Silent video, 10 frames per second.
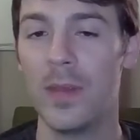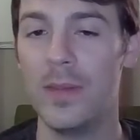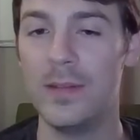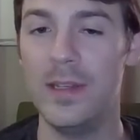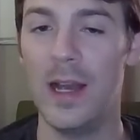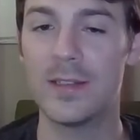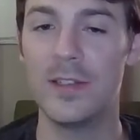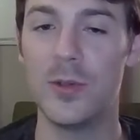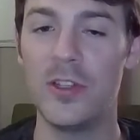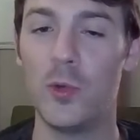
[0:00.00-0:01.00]

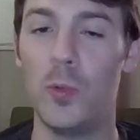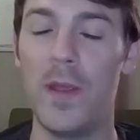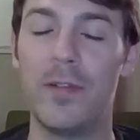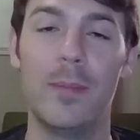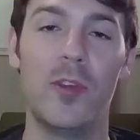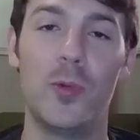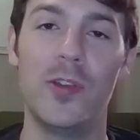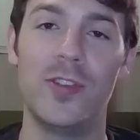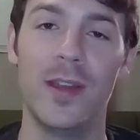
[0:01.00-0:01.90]
Deoxys, so I just wait for them to switch